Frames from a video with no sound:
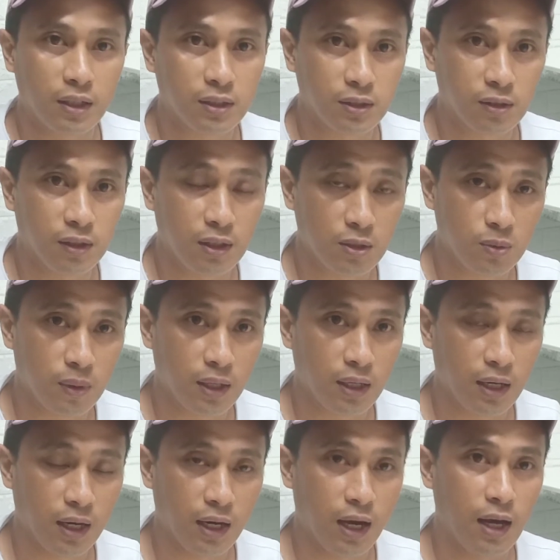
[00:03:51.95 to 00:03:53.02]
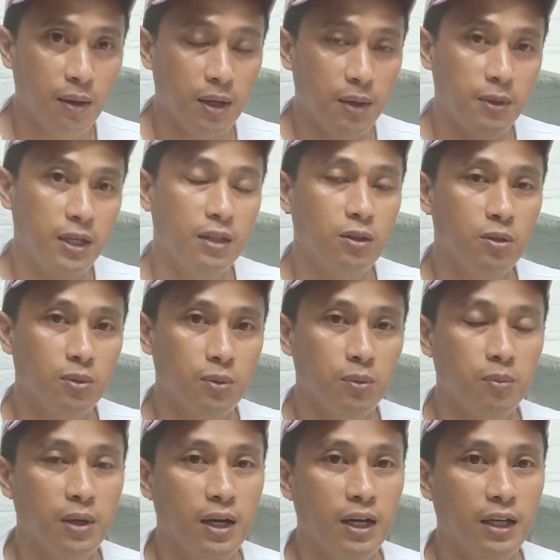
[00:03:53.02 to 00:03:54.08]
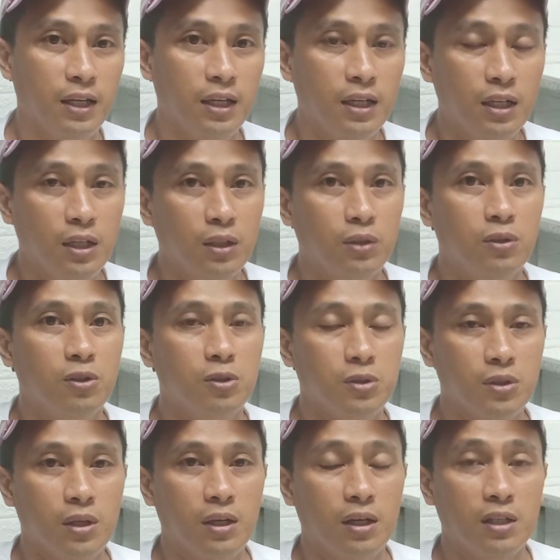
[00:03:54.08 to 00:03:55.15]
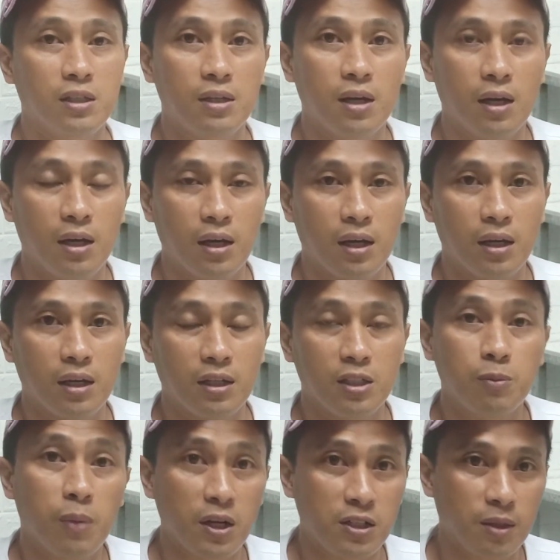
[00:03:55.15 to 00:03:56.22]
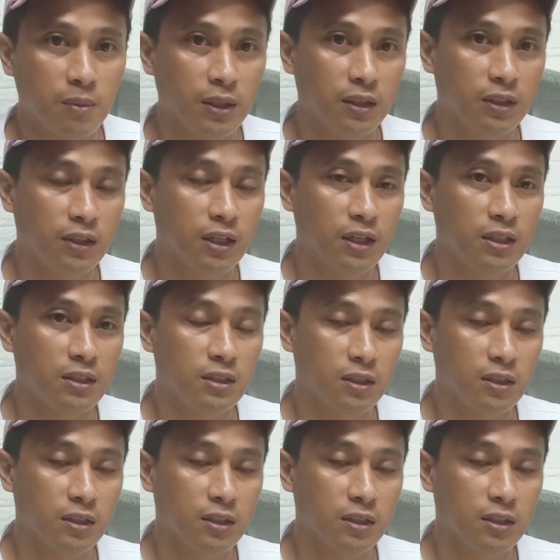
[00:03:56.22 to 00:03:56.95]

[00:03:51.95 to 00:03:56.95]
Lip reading: So that's why I need to buy those special materials.